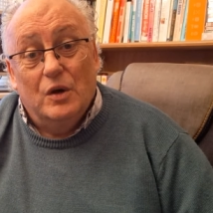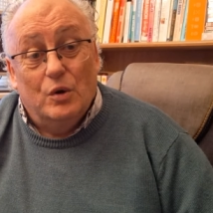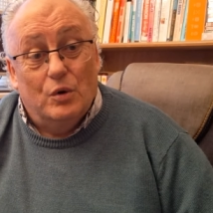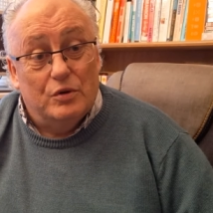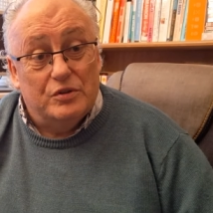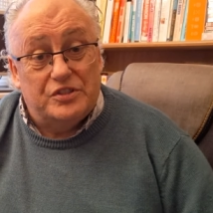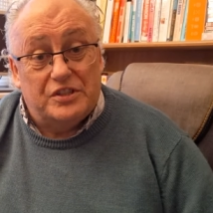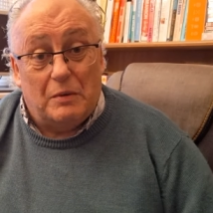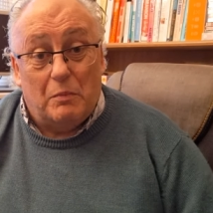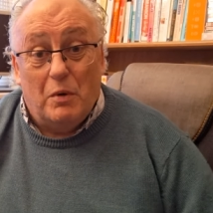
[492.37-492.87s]

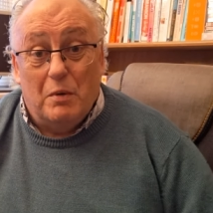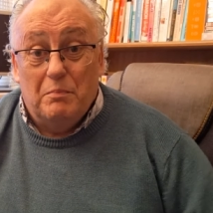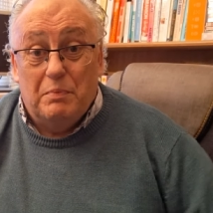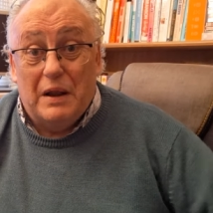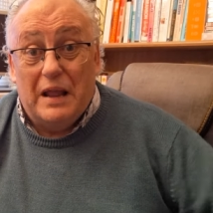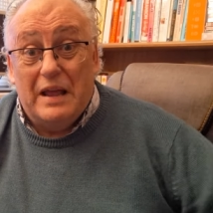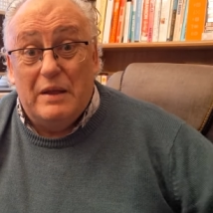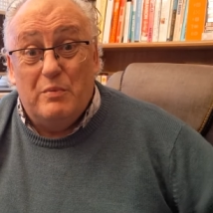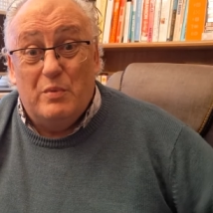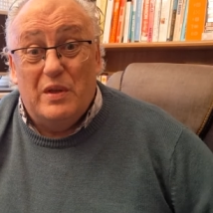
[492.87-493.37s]
Or someone
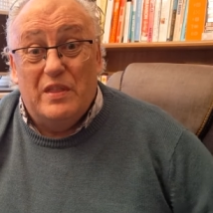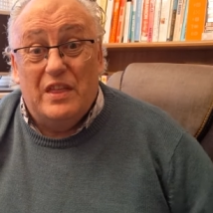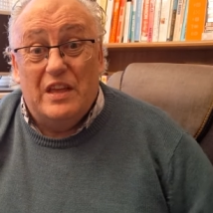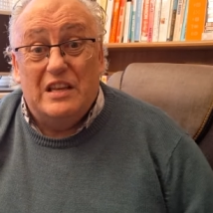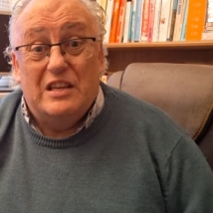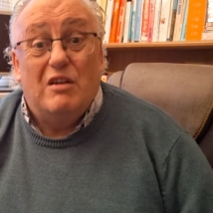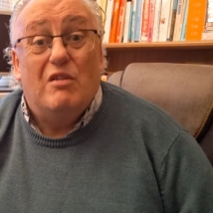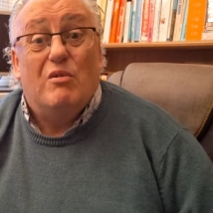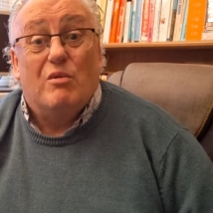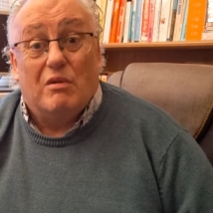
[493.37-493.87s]
playing with their
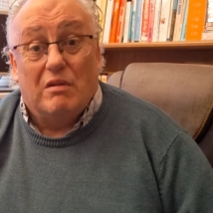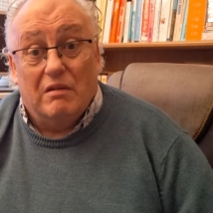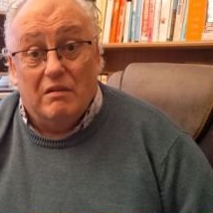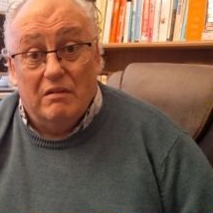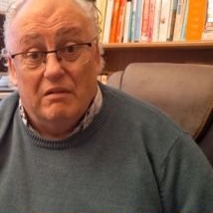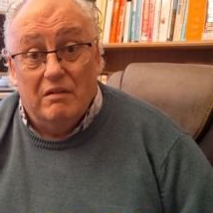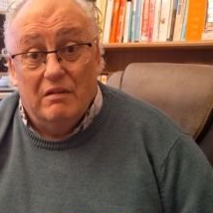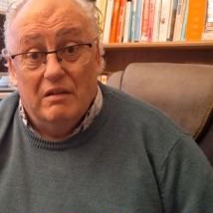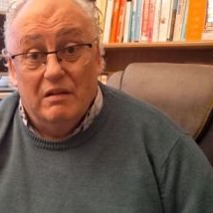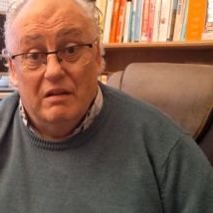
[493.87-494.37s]
dog.
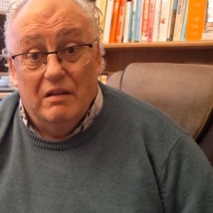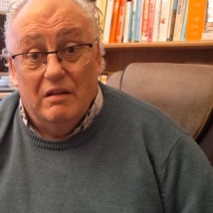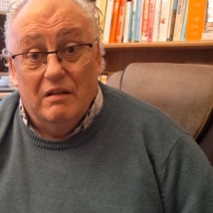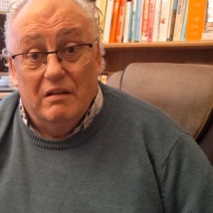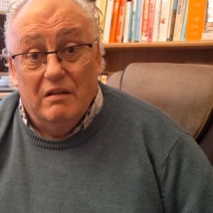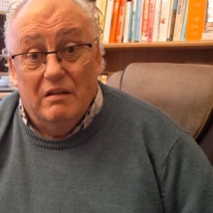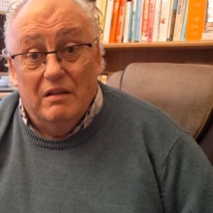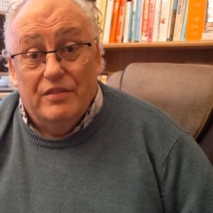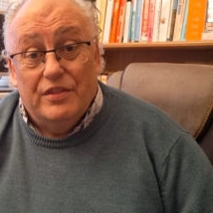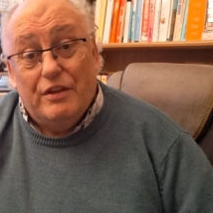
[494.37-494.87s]

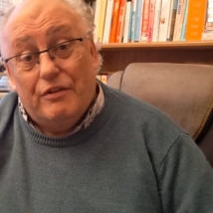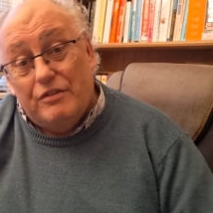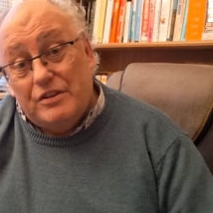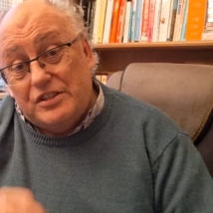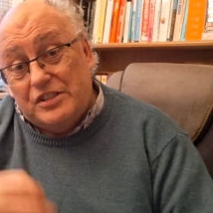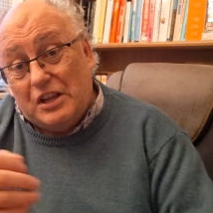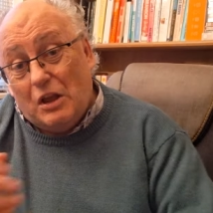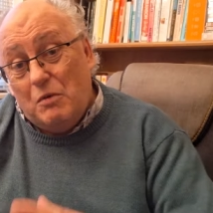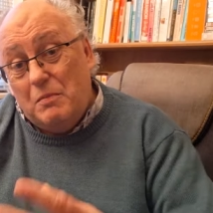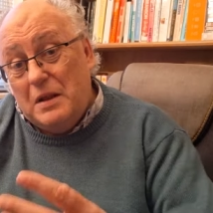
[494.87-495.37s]
There are
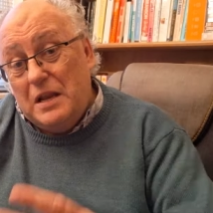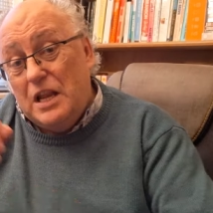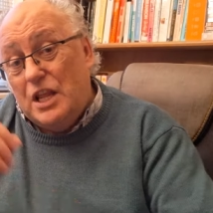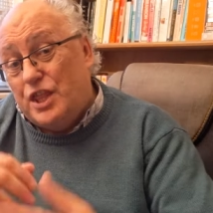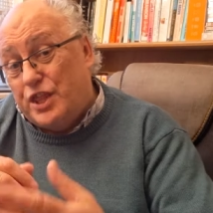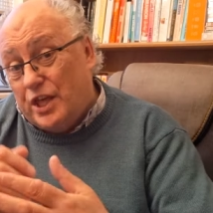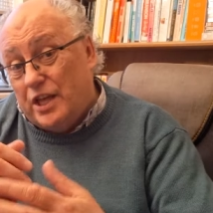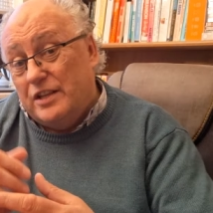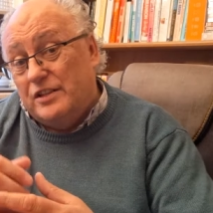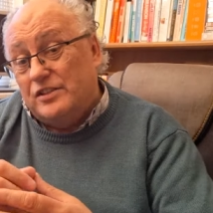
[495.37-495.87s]
so many
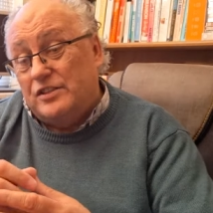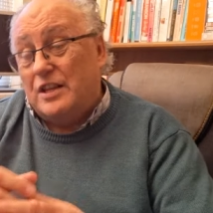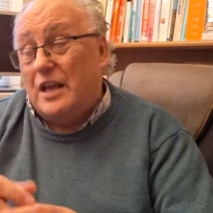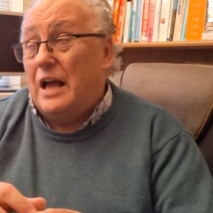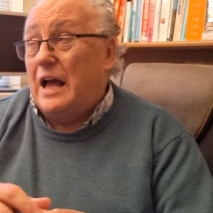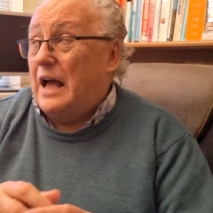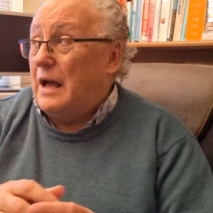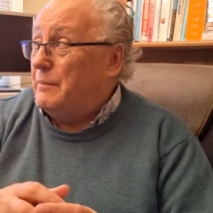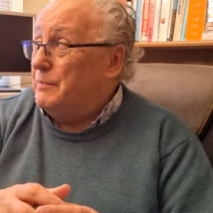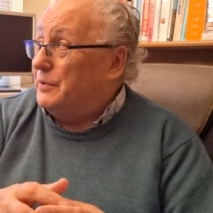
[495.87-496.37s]
things
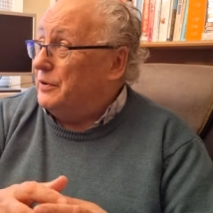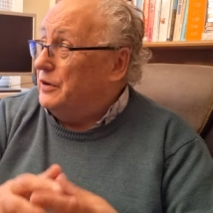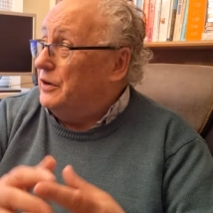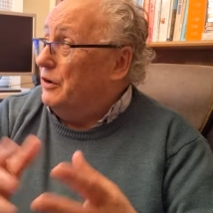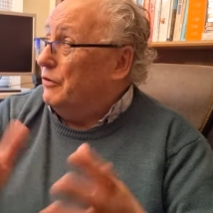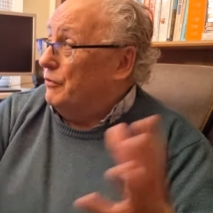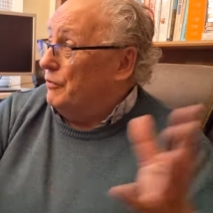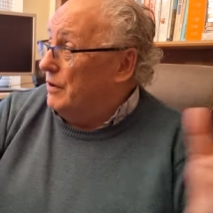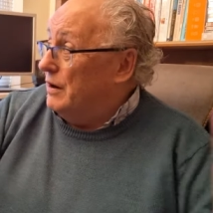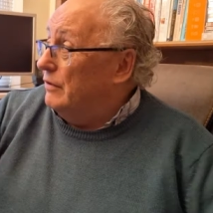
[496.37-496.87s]
that happen
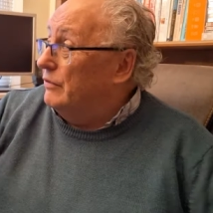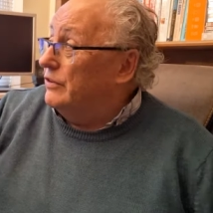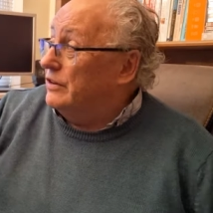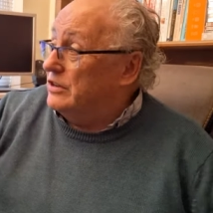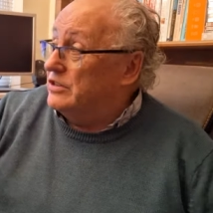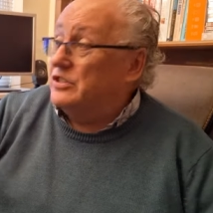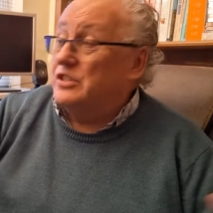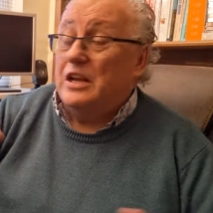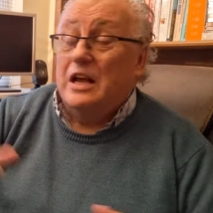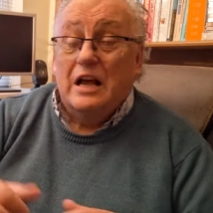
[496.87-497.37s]
around
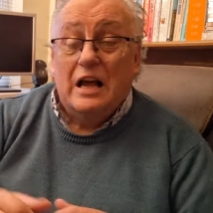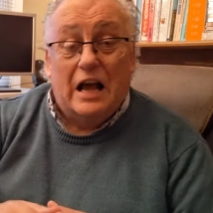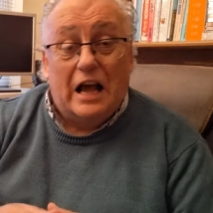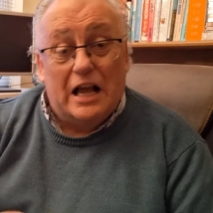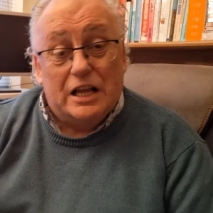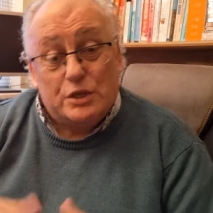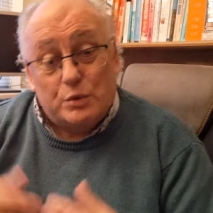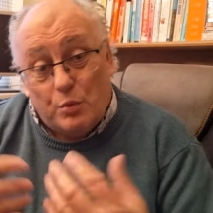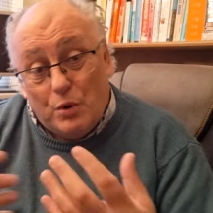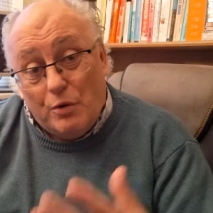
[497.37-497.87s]
us
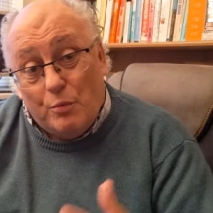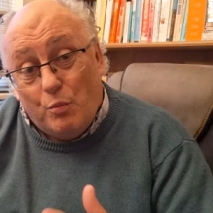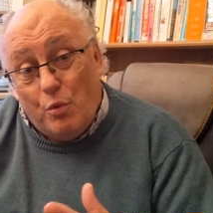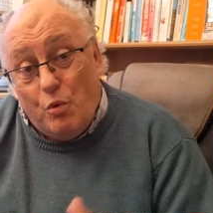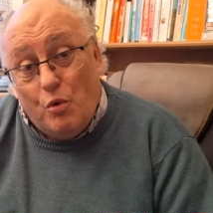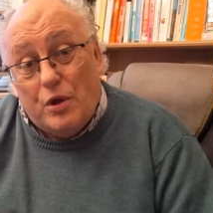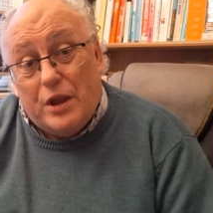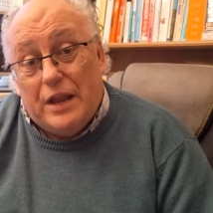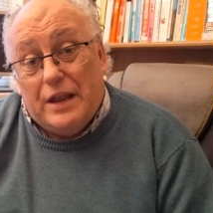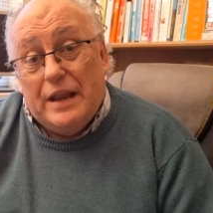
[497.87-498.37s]
as we're
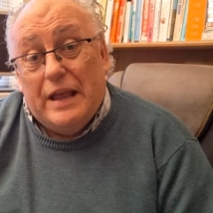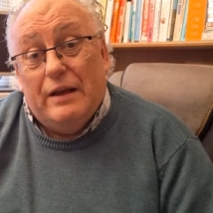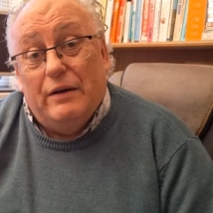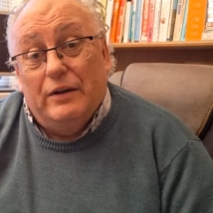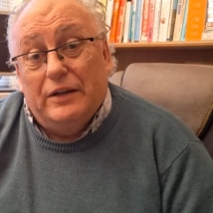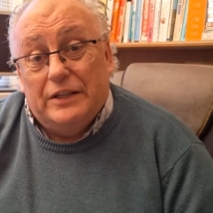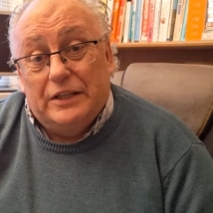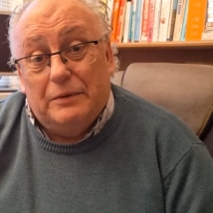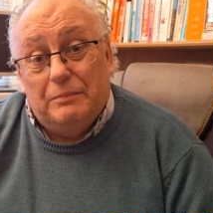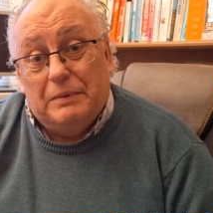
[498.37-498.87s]
walking
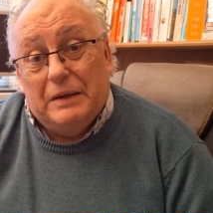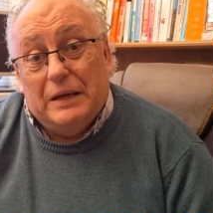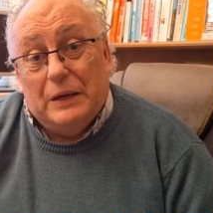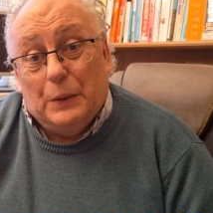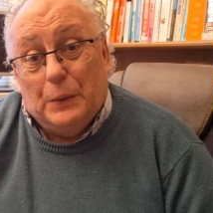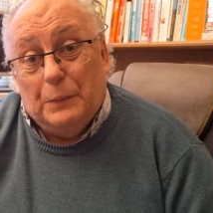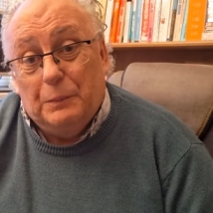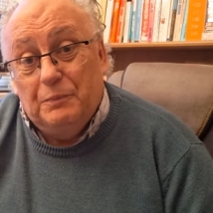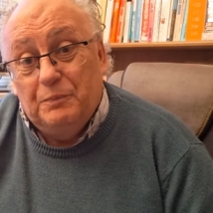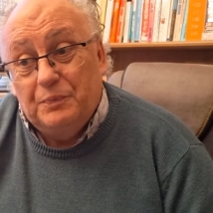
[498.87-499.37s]
out and
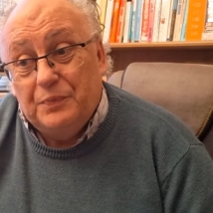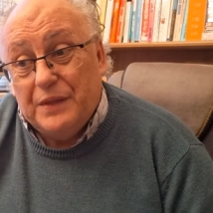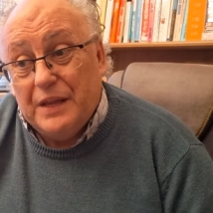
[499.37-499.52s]
about